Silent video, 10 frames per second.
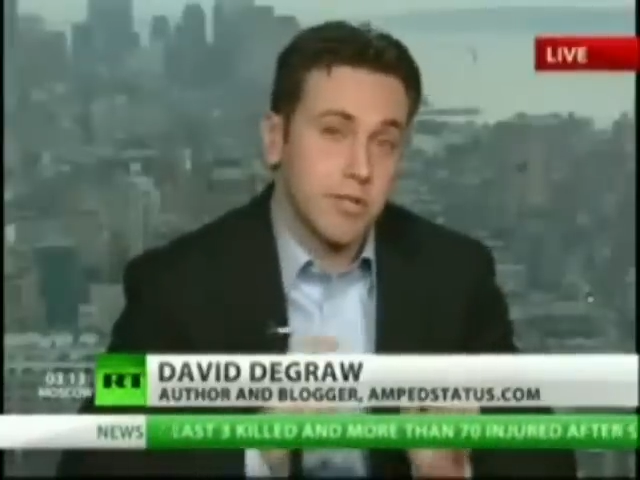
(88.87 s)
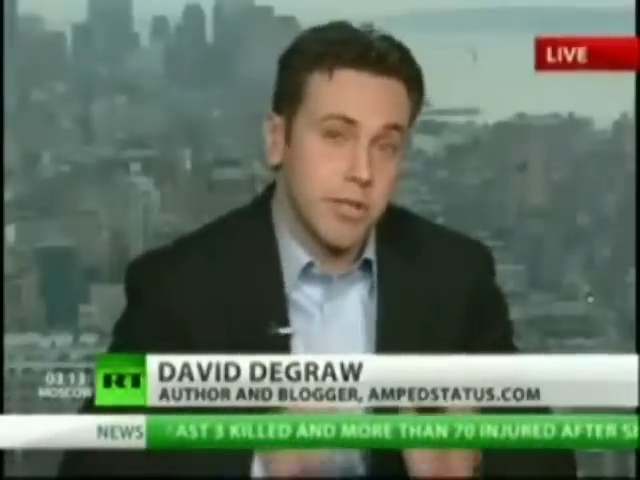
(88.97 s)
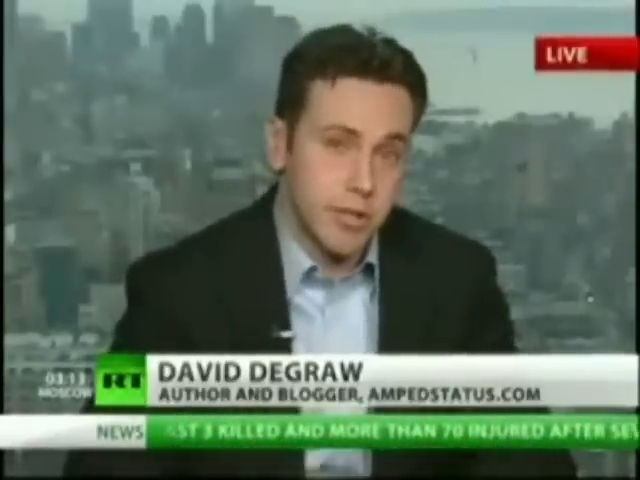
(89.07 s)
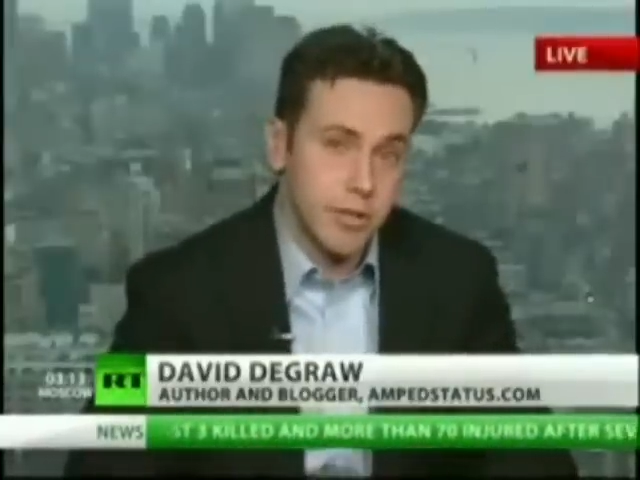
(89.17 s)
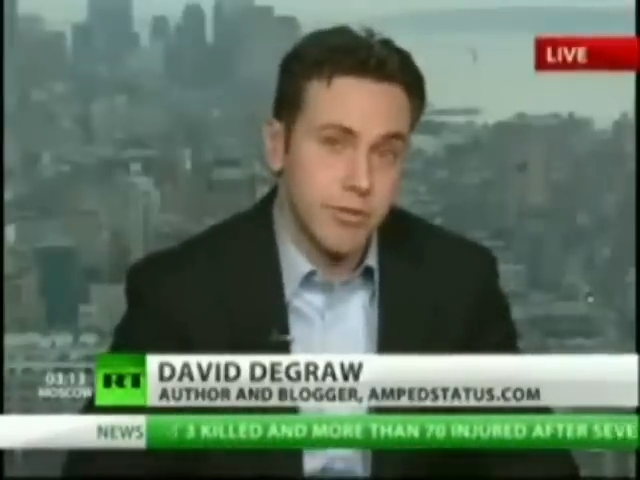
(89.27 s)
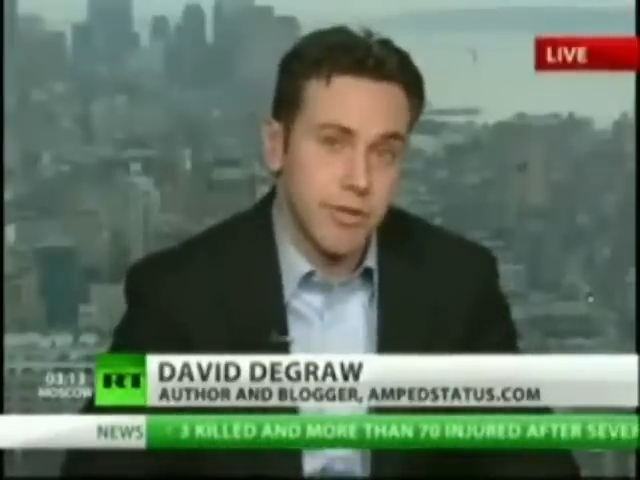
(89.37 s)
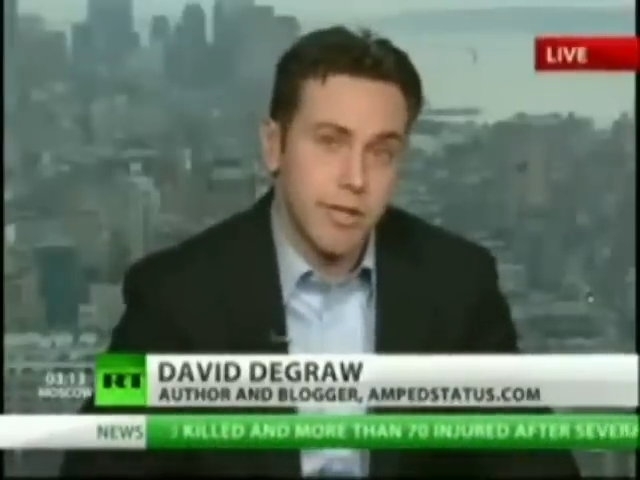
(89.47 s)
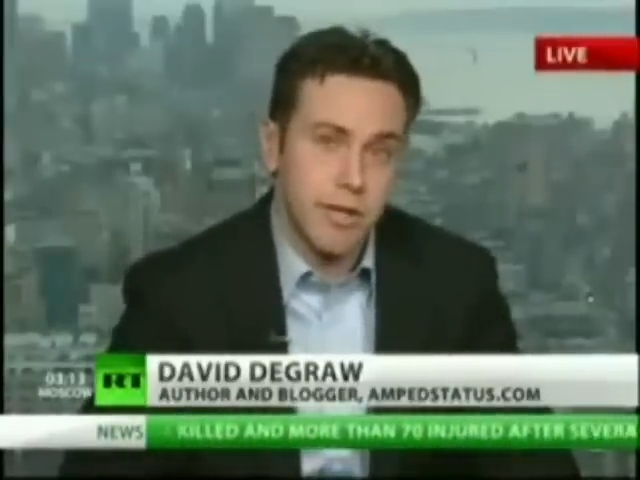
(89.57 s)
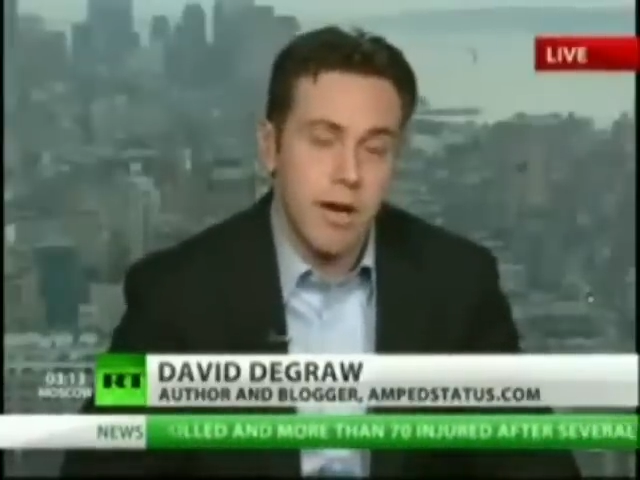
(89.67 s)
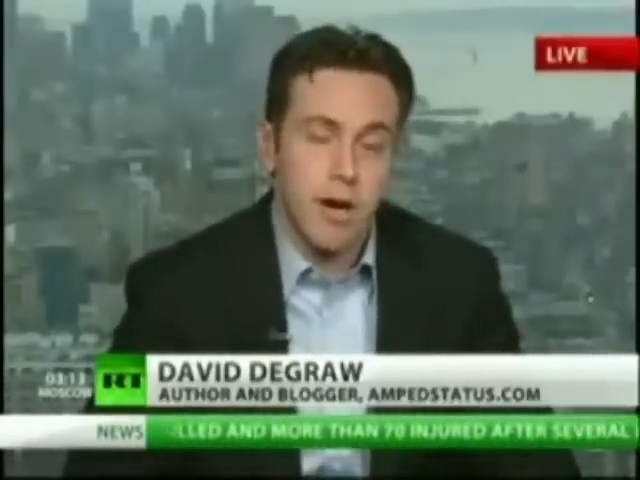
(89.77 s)

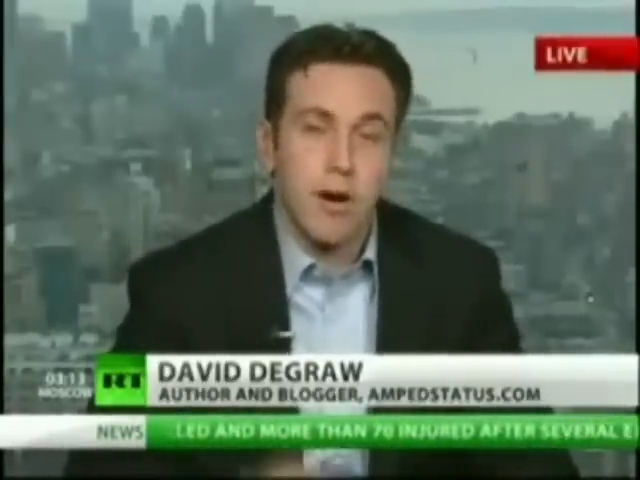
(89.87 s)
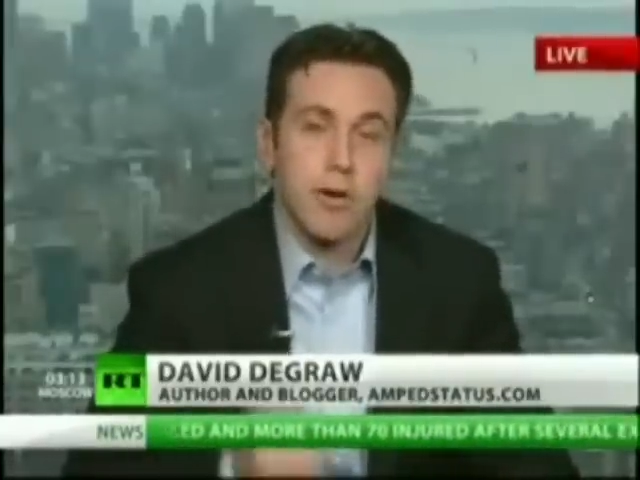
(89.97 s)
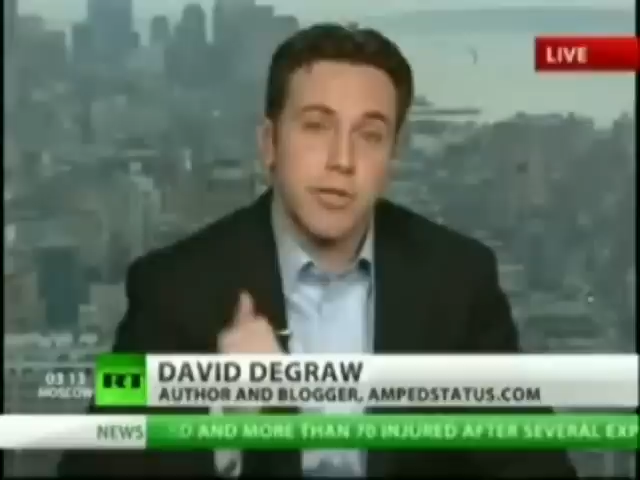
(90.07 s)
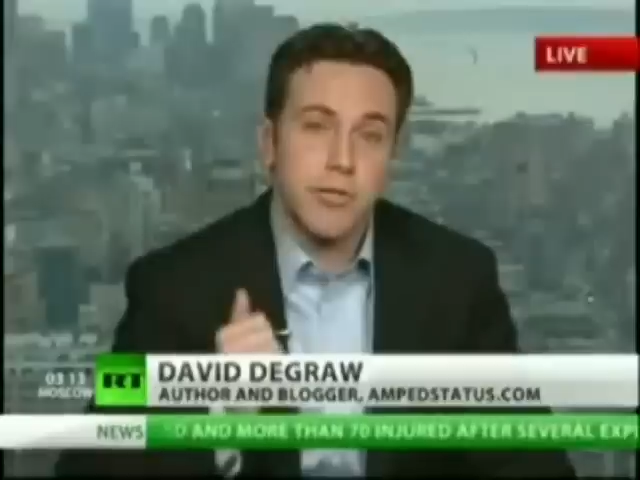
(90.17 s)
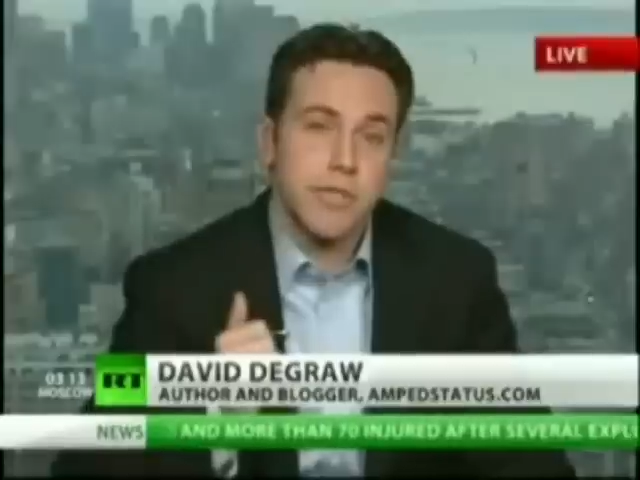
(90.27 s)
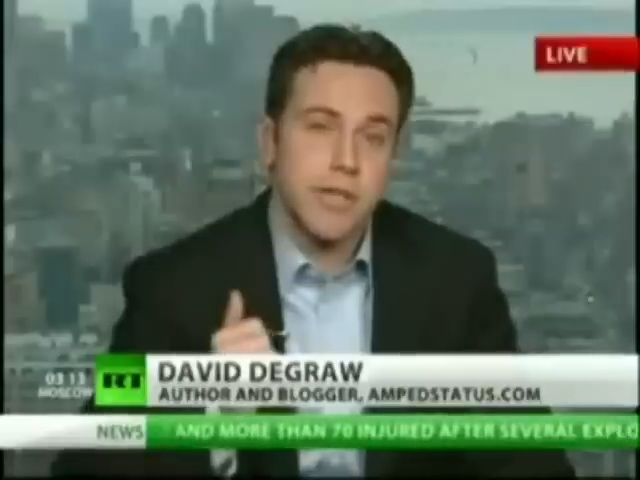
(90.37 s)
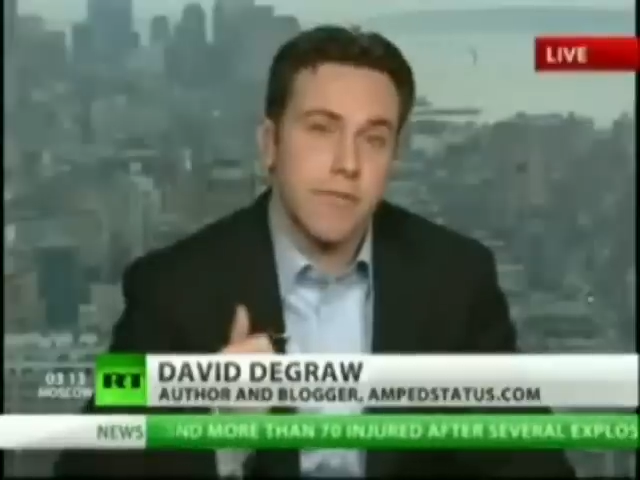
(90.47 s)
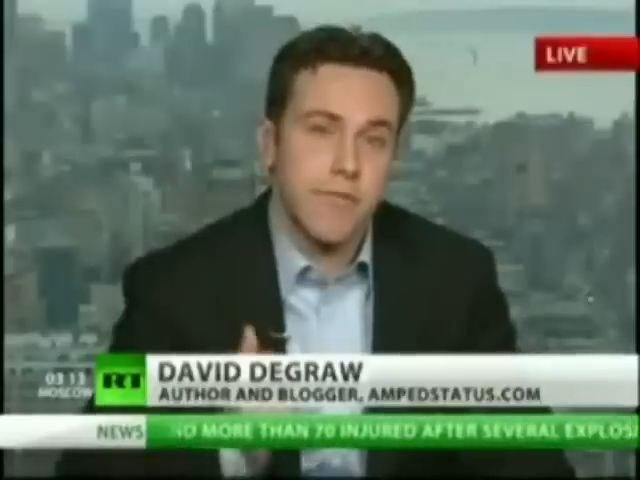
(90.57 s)
children are using a